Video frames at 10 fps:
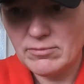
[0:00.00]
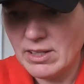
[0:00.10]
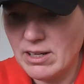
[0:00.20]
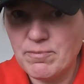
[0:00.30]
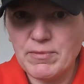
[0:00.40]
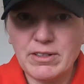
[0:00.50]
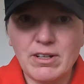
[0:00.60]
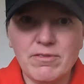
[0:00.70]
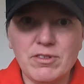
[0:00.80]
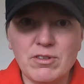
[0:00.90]
Now, I don't
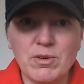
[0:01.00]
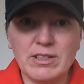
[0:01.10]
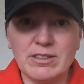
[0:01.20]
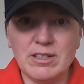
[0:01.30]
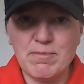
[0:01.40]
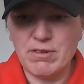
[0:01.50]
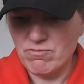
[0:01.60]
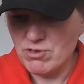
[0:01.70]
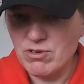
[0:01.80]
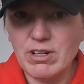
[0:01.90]
know if you can quite see my
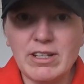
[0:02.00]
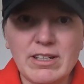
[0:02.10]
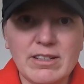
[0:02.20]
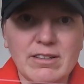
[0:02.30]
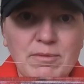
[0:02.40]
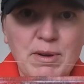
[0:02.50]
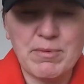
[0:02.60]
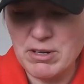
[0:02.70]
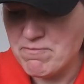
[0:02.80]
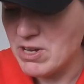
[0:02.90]
ruler here. I'm
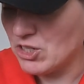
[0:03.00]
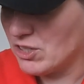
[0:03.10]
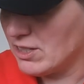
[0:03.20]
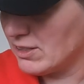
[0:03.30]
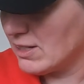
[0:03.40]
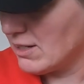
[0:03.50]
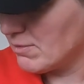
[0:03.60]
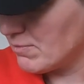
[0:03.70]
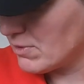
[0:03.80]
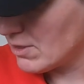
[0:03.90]
going to measure this now